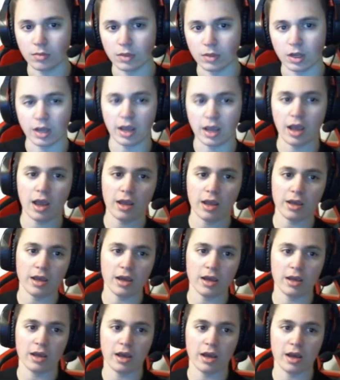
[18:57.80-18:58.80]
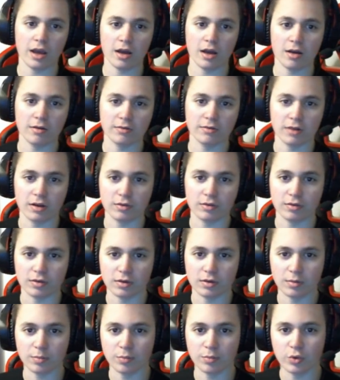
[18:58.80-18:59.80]
Yeah, yeah, yeah. Uh,
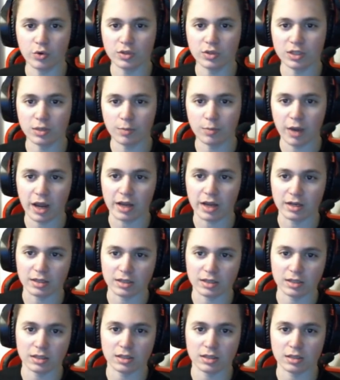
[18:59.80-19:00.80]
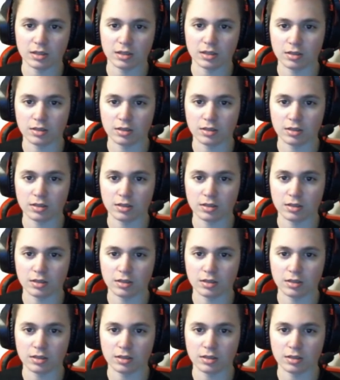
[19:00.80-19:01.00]
Booster Bites.